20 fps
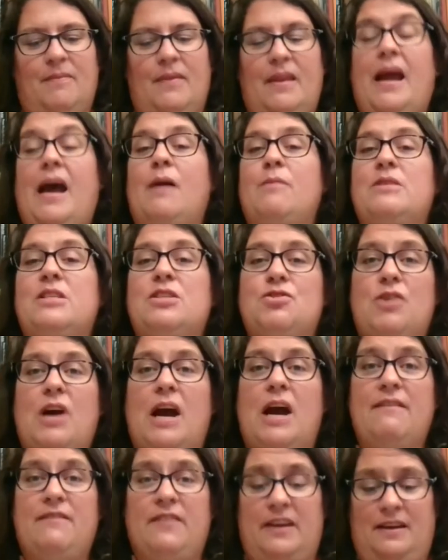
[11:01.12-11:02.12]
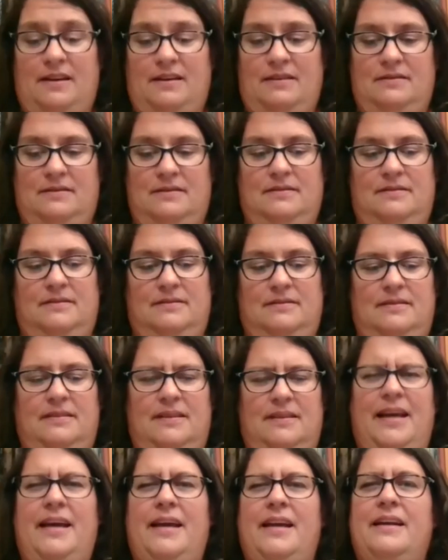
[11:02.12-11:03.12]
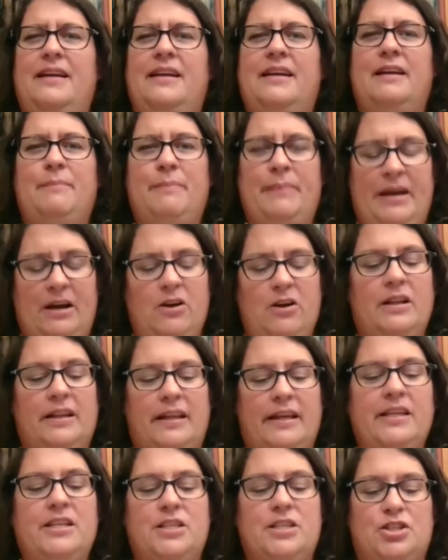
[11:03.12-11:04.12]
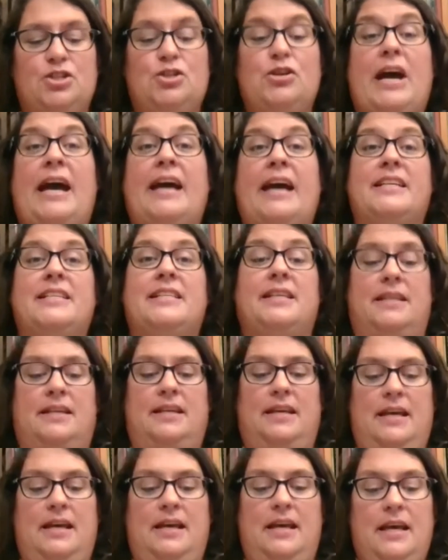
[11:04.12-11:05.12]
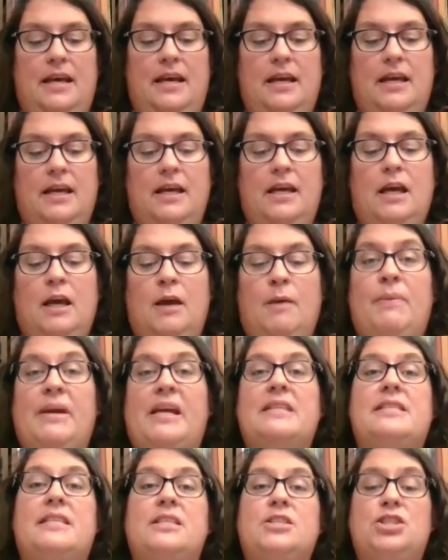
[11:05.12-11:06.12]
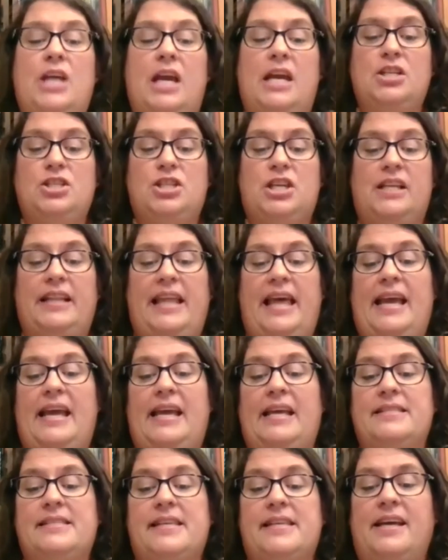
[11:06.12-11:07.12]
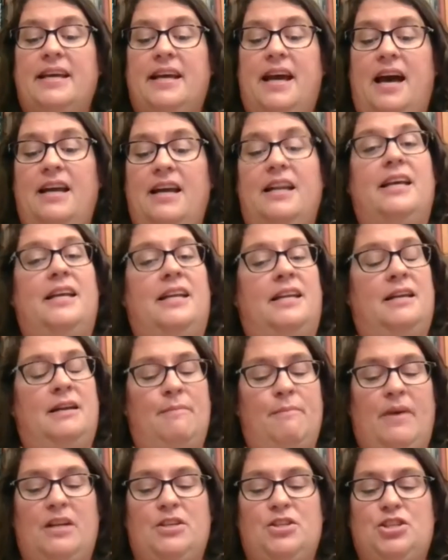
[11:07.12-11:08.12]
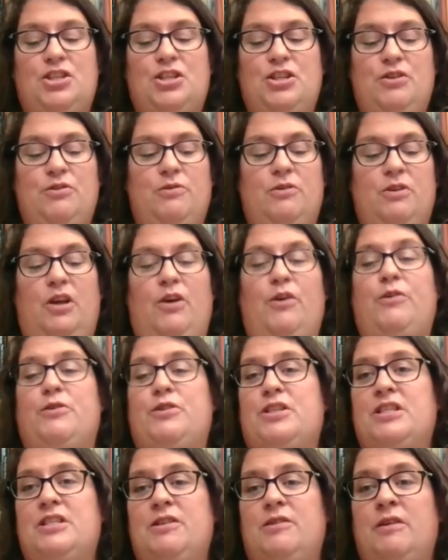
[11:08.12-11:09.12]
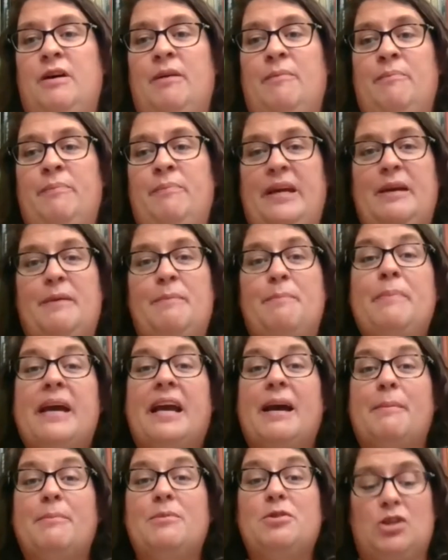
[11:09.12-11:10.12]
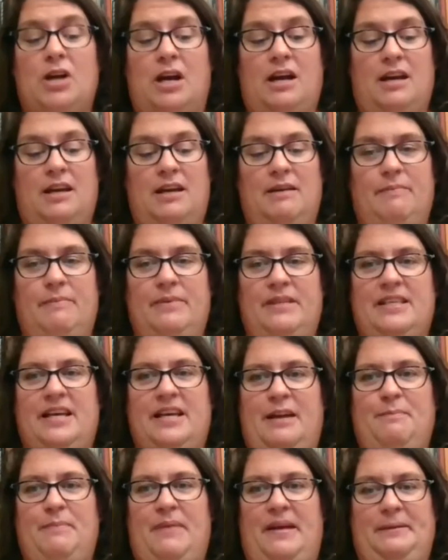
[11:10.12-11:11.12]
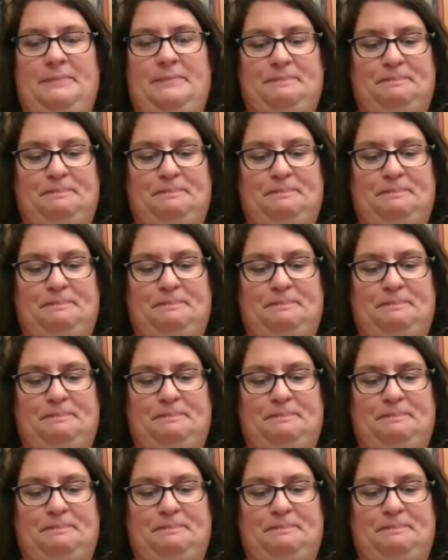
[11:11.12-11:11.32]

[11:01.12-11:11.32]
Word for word: I was driving and apparently distracted because in changing lanes I cut in much too close to a big pickup truck beside me.